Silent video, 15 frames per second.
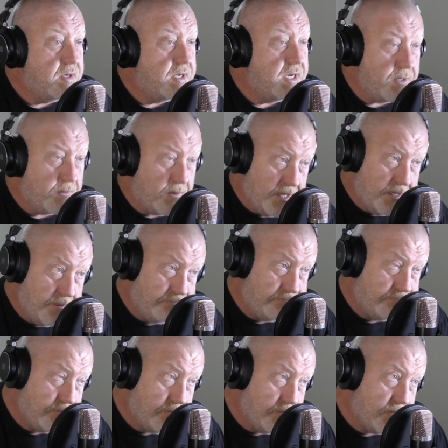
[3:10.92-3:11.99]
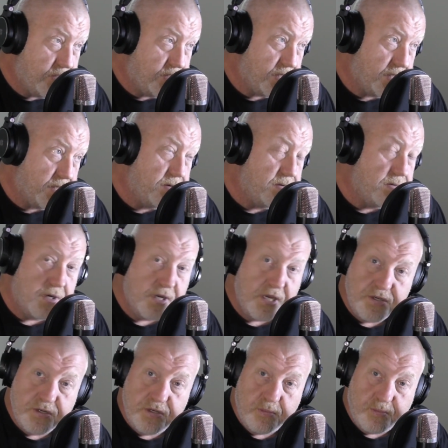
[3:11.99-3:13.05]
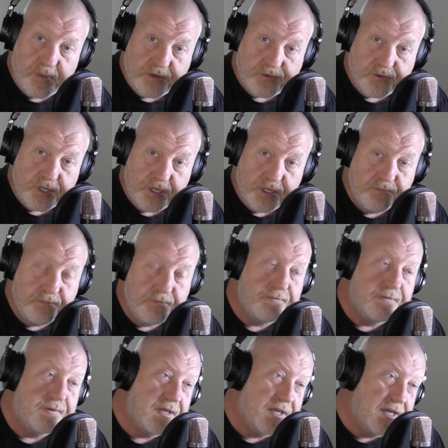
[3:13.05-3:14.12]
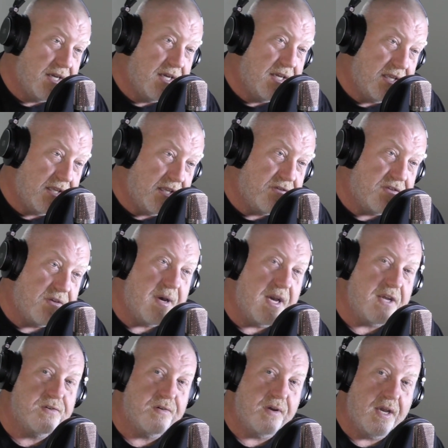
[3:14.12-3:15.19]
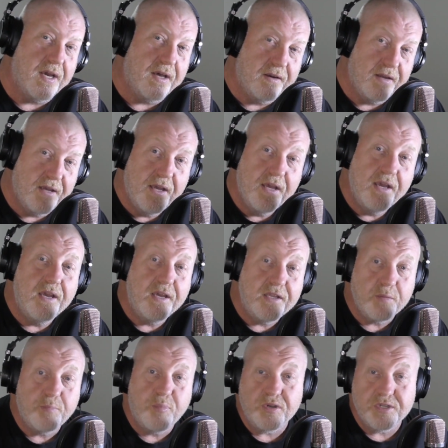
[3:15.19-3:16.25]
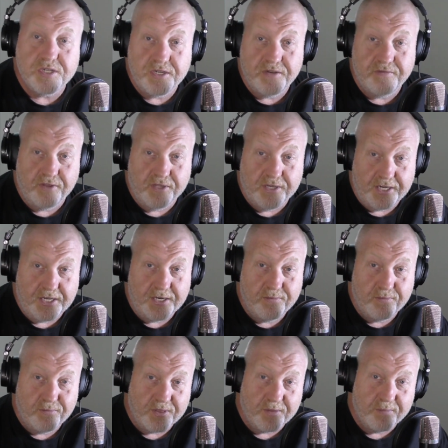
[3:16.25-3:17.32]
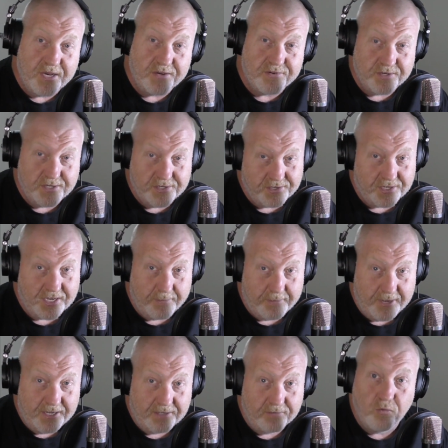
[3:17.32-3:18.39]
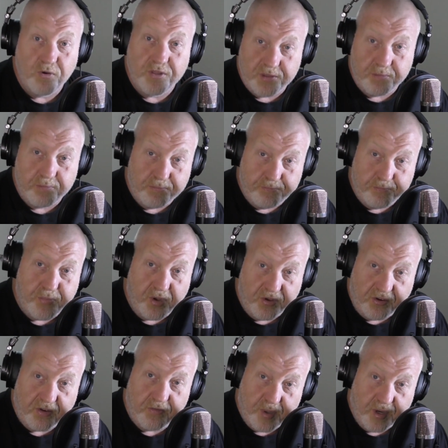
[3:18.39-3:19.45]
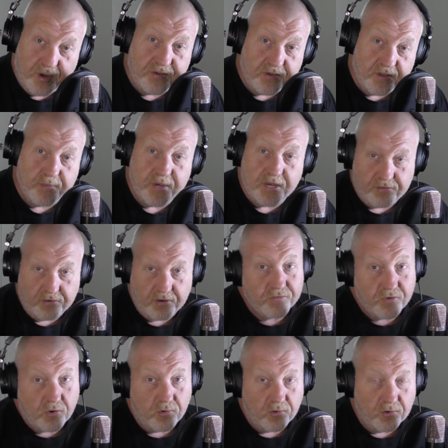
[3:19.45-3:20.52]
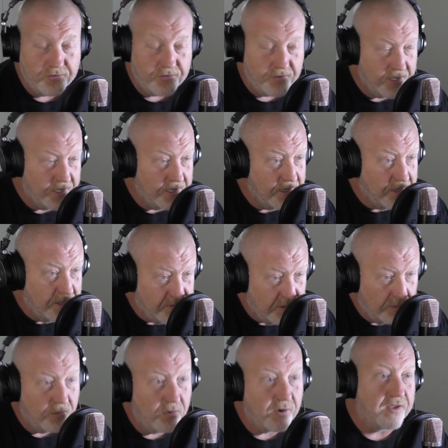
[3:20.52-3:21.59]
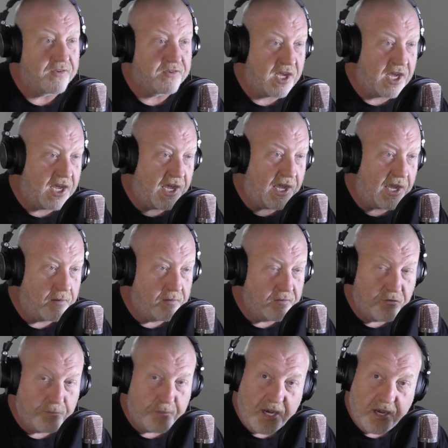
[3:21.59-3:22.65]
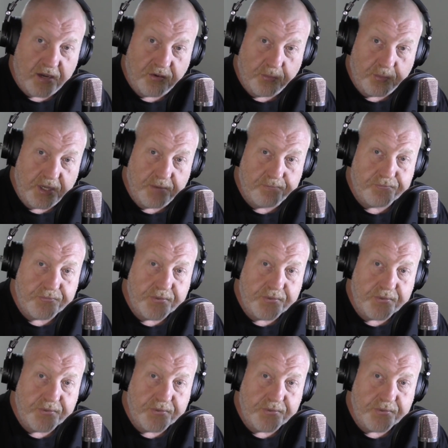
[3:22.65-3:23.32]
Anyway, so I undo the battery, lift the battery out, hit the positive lead with the battery as I come out, with the positive post of the battery, of course, so it all goes and sparks a bit.